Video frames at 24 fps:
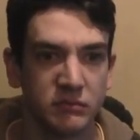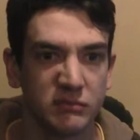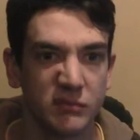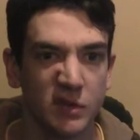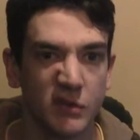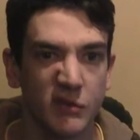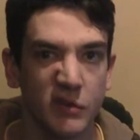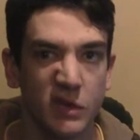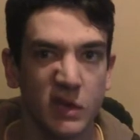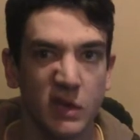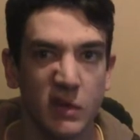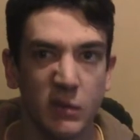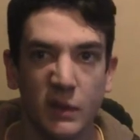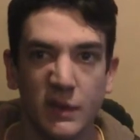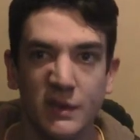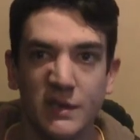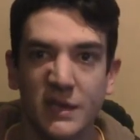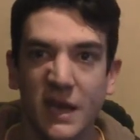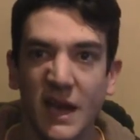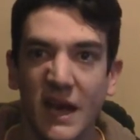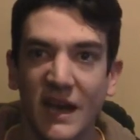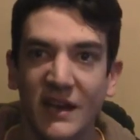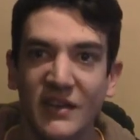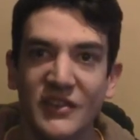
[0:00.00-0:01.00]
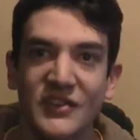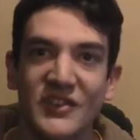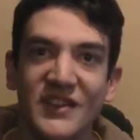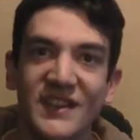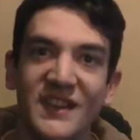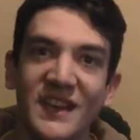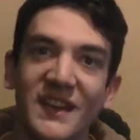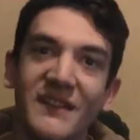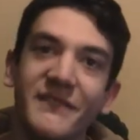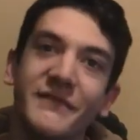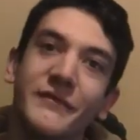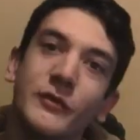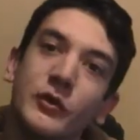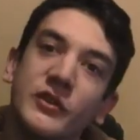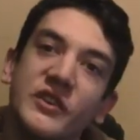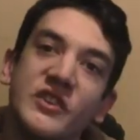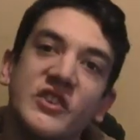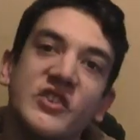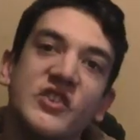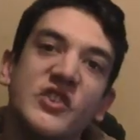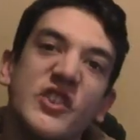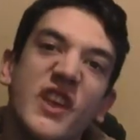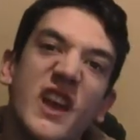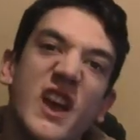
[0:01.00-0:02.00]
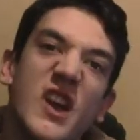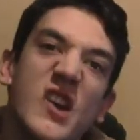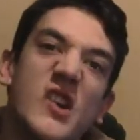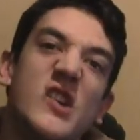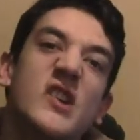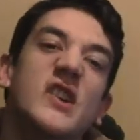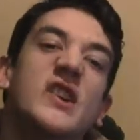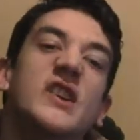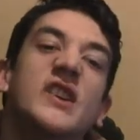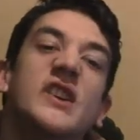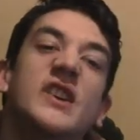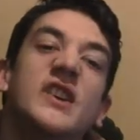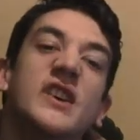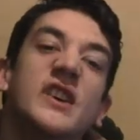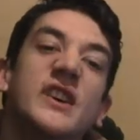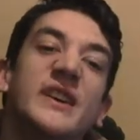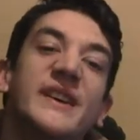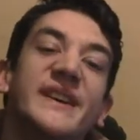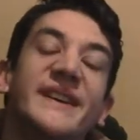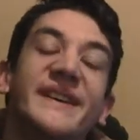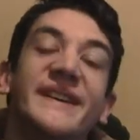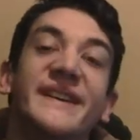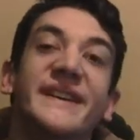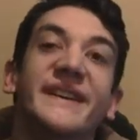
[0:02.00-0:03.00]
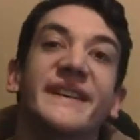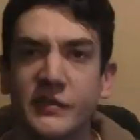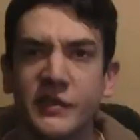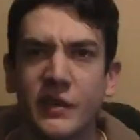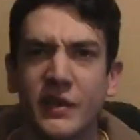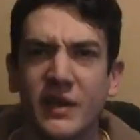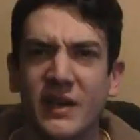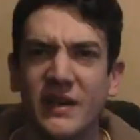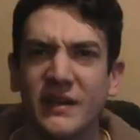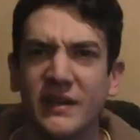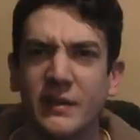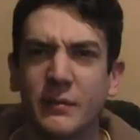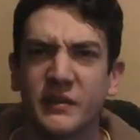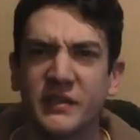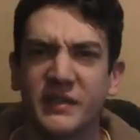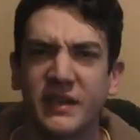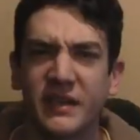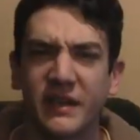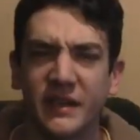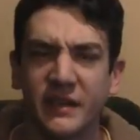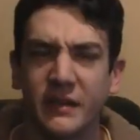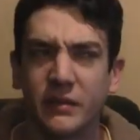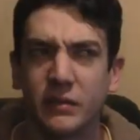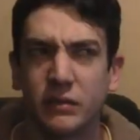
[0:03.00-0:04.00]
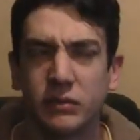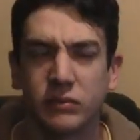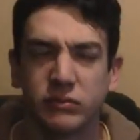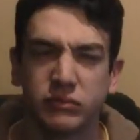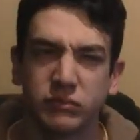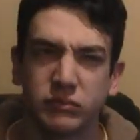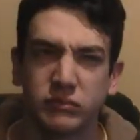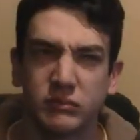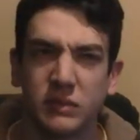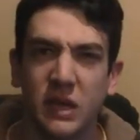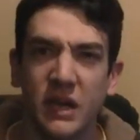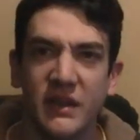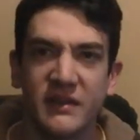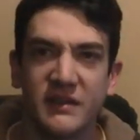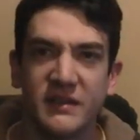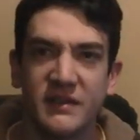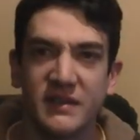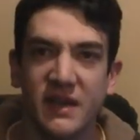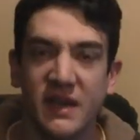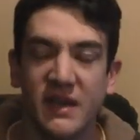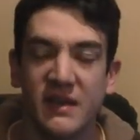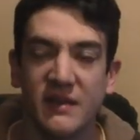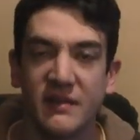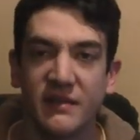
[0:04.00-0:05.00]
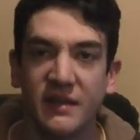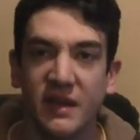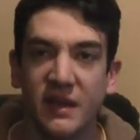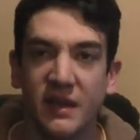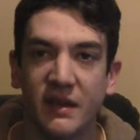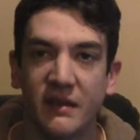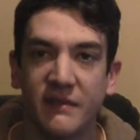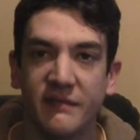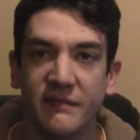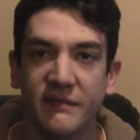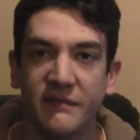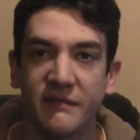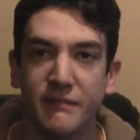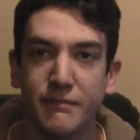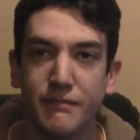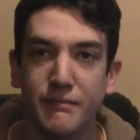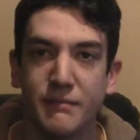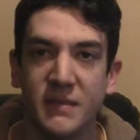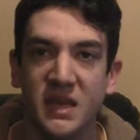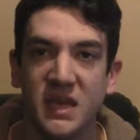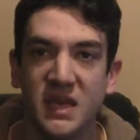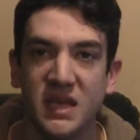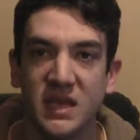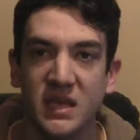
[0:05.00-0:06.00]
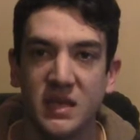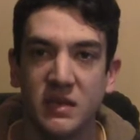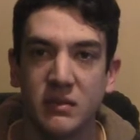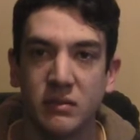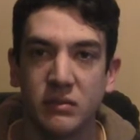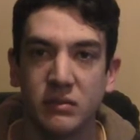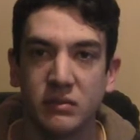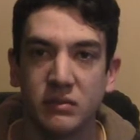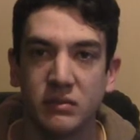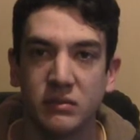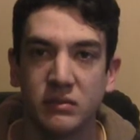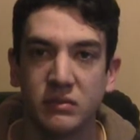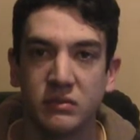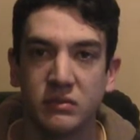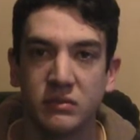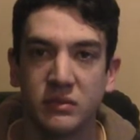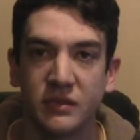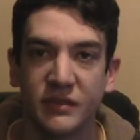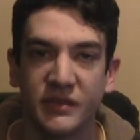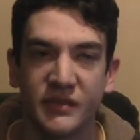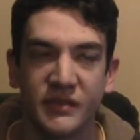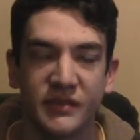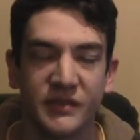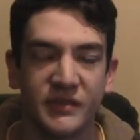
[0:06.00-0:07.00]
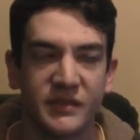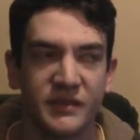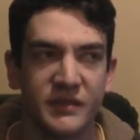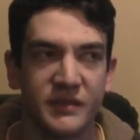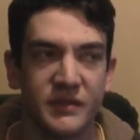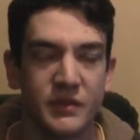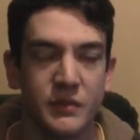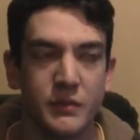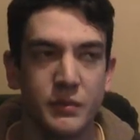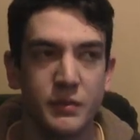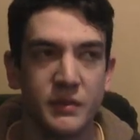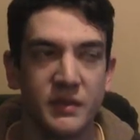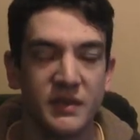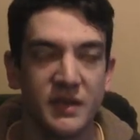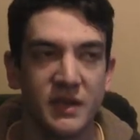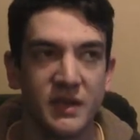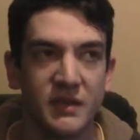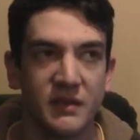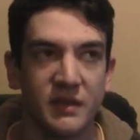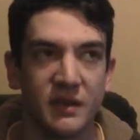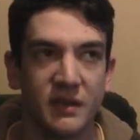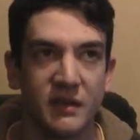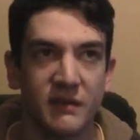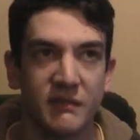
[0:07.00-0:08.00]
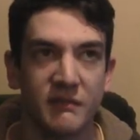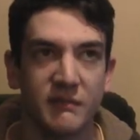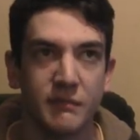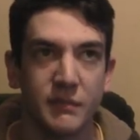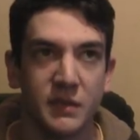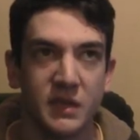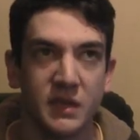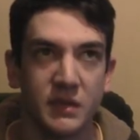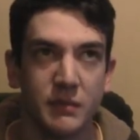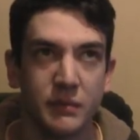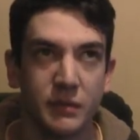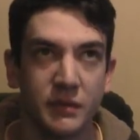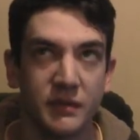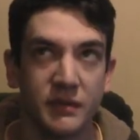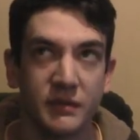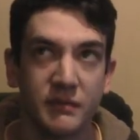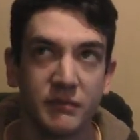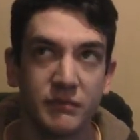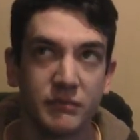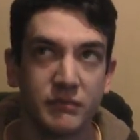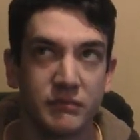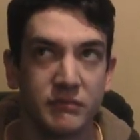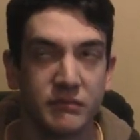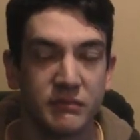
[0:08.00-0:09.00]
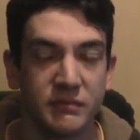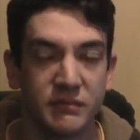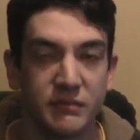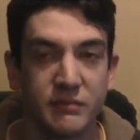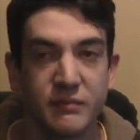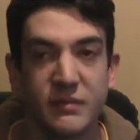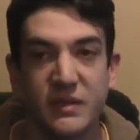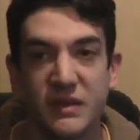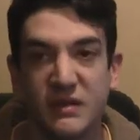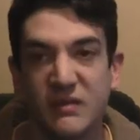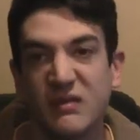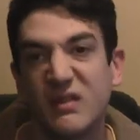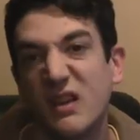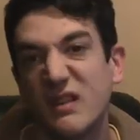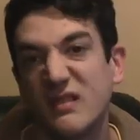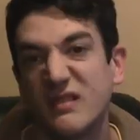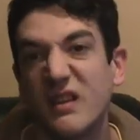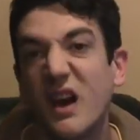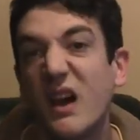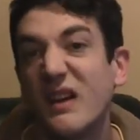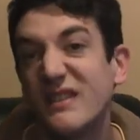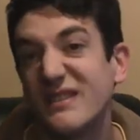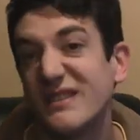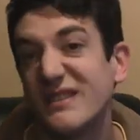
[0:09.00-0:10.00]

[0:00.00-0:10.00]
I really want to actually get footage there. So yeah, that was like a day in the life of me. A stupid day in the life of me, but a